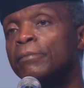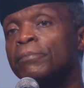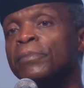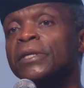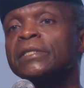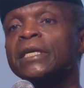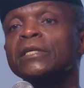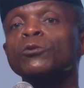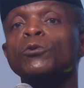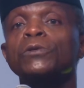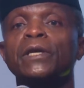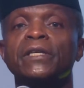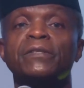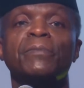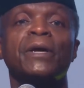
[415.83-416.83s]
business
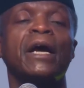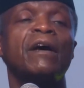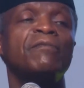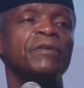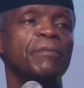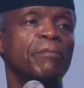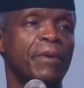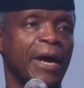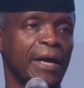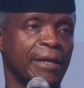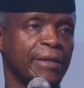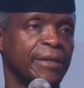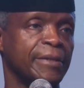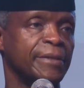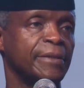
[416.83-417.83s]
owners may have in
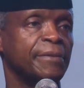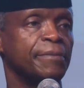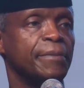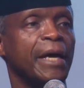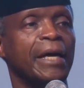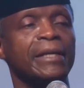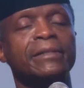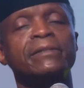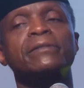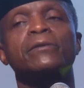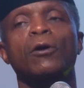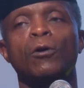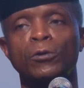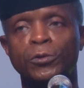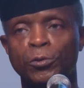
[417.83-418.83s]
banks, and
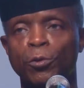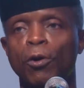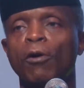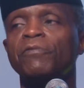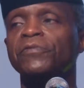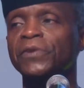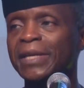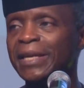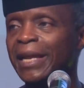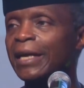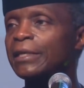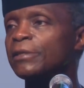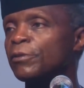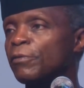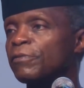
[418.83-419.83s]
also offering
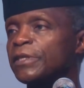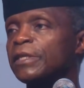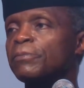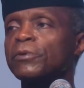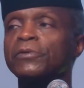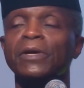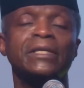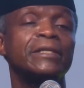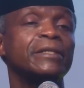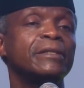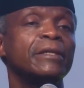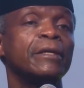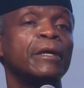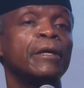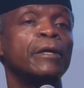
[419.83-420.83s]
lines of cheap credit
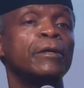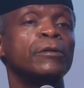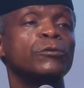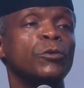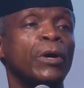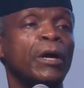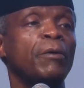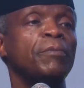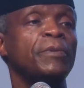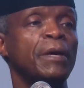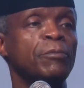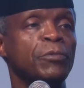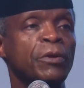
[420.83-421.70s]
to help them